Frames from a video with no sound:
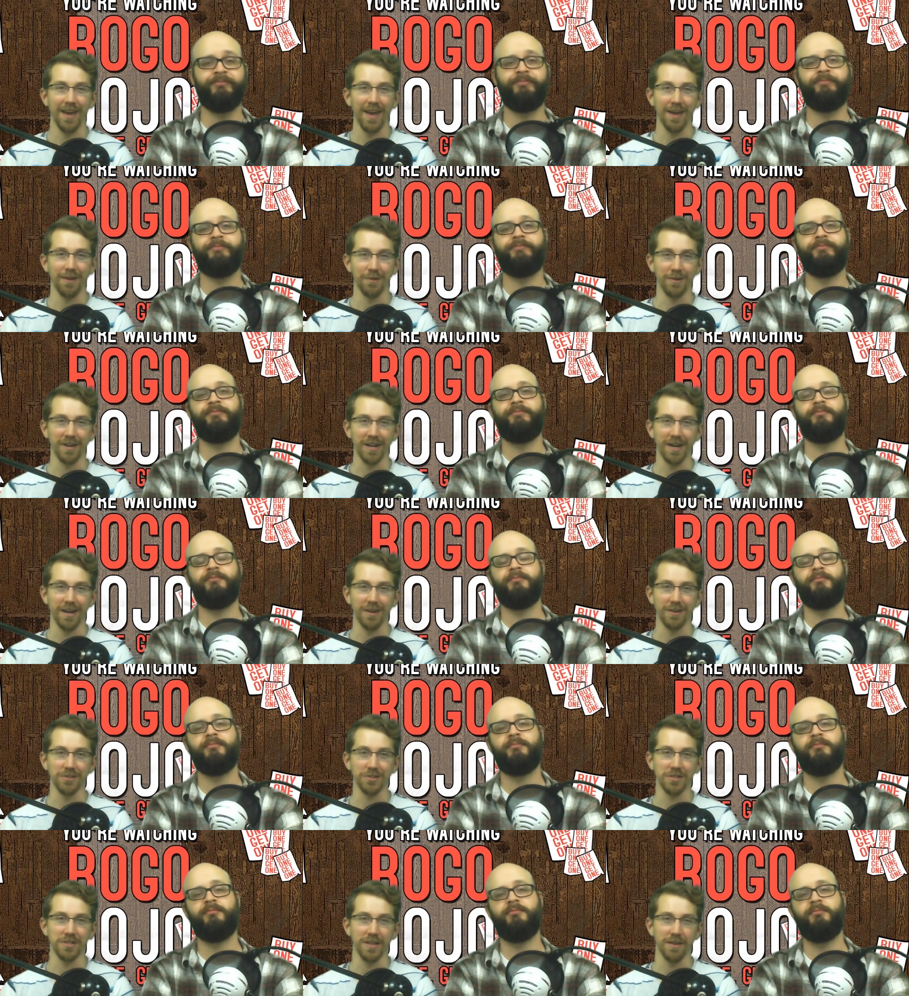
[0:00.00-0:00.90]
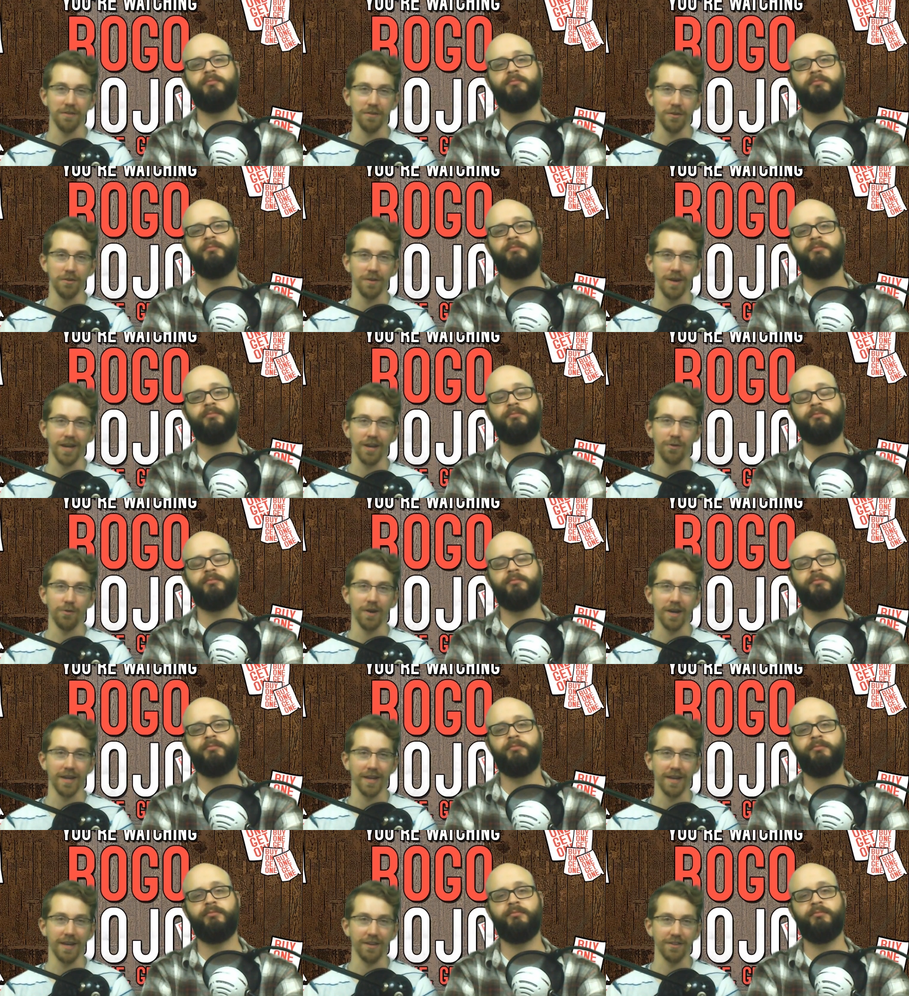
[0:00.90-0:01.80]
Speaker 1: And we're here just to give you a
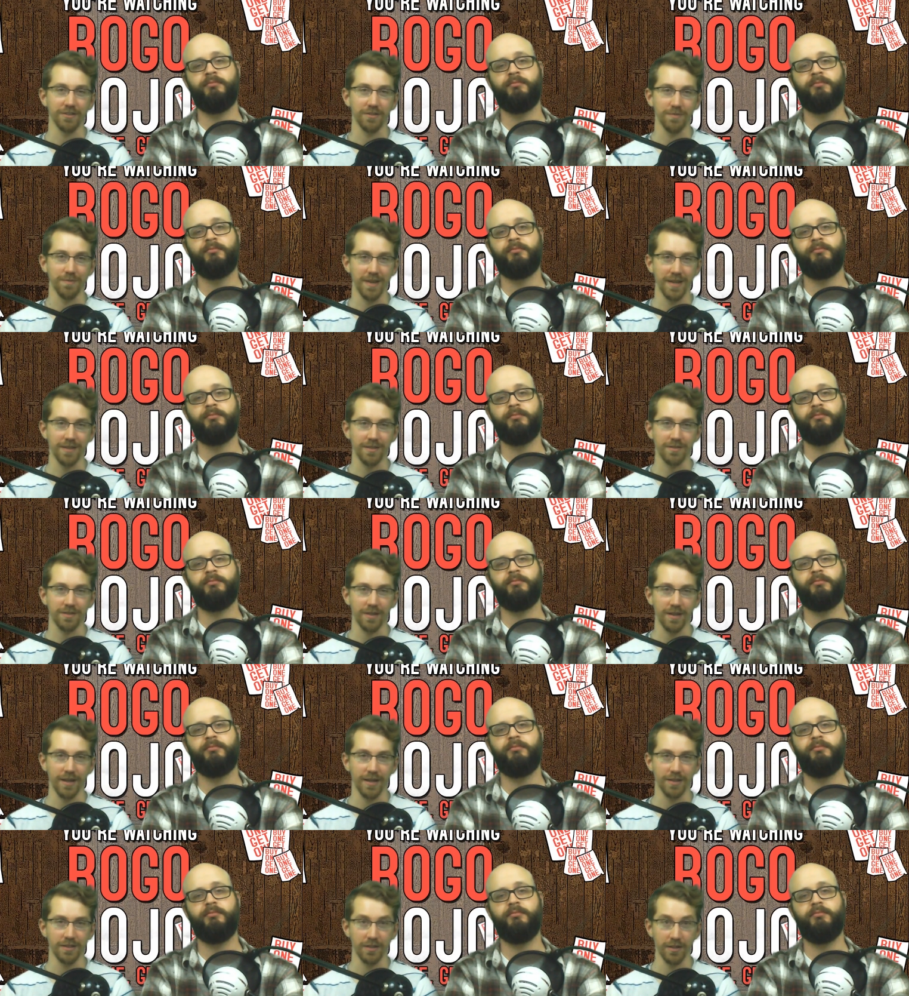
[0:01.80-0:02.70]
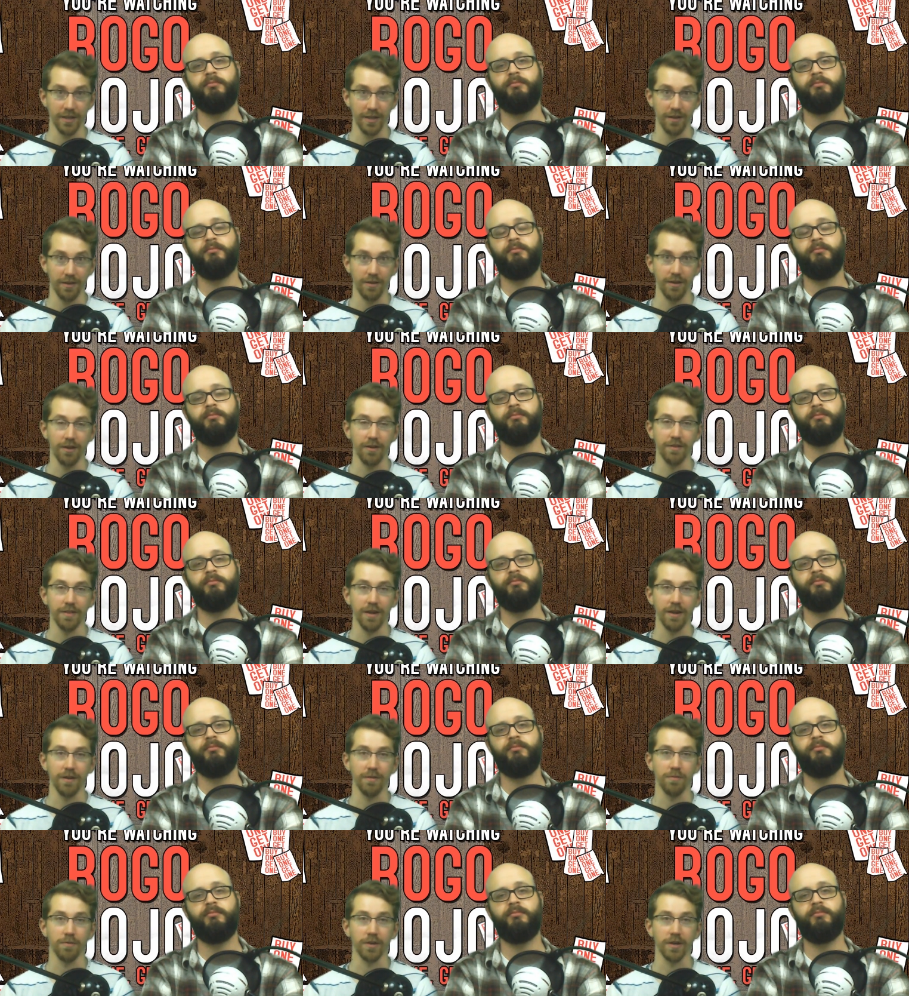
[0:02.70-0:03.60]
quick announcement to let you know
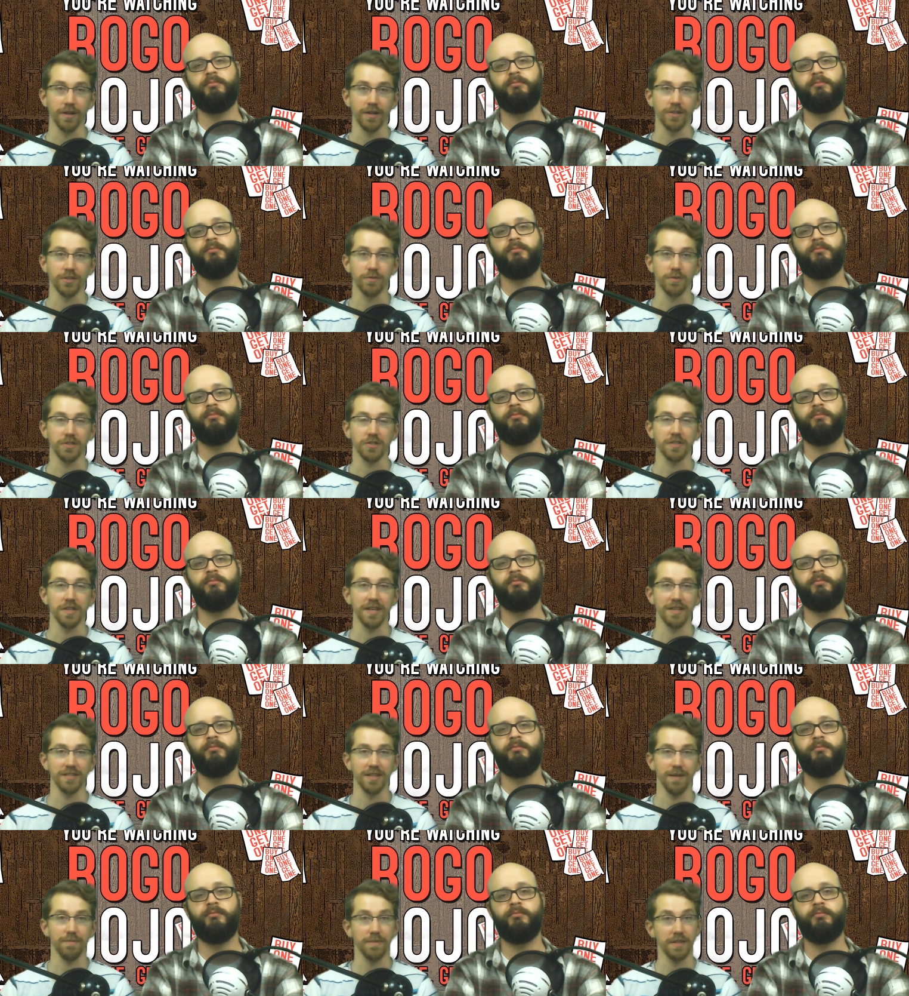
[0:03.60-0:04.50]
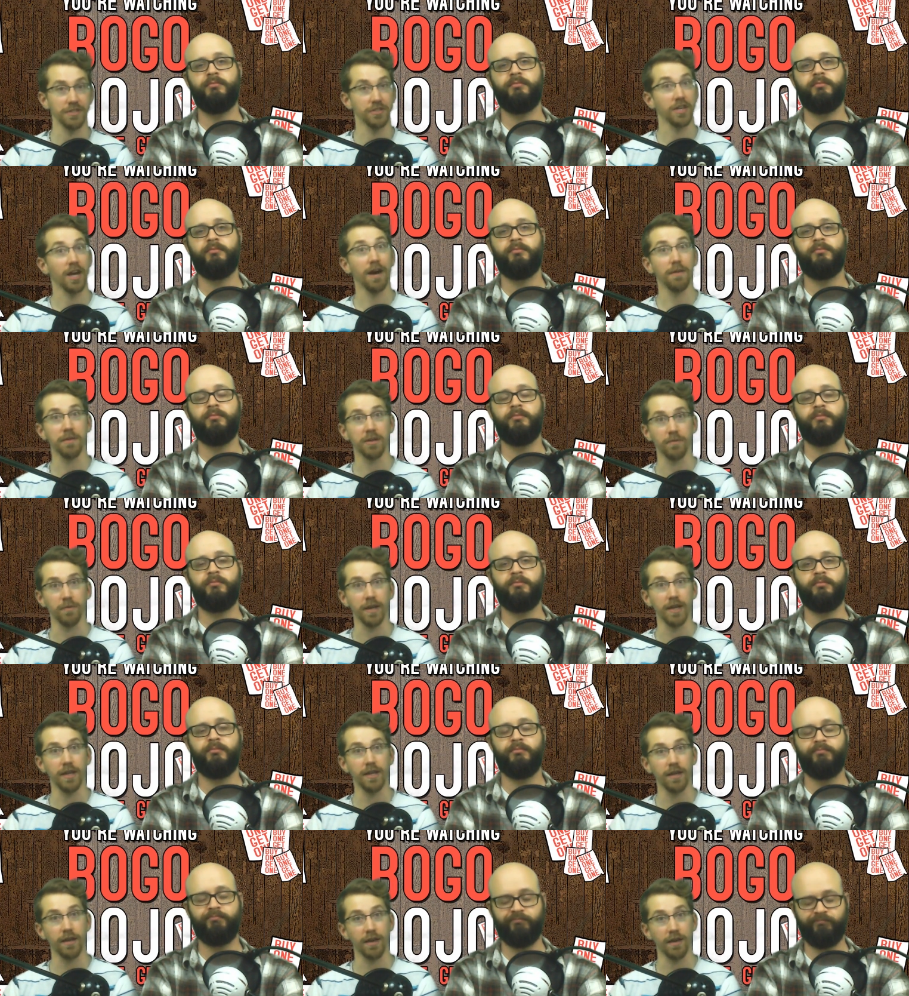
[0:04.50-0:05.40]
that we're going to switch things up this coming
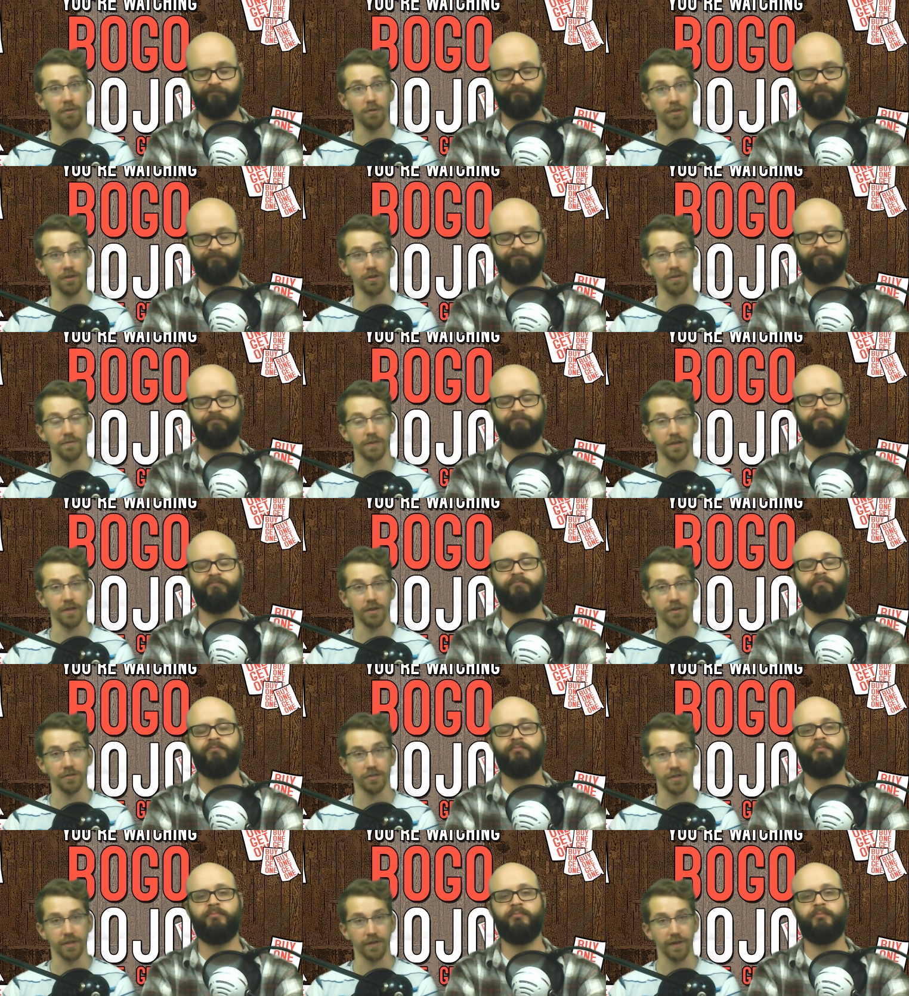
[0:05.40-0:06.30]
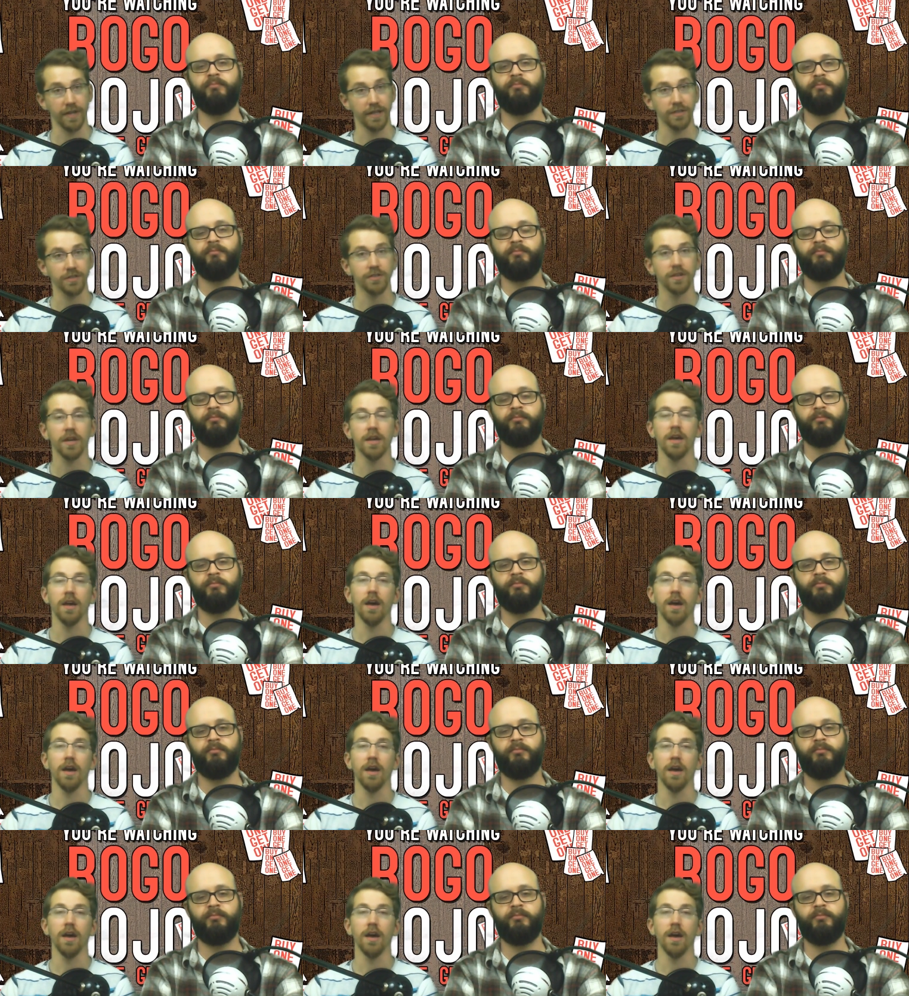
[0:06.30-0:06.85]
week with our video series.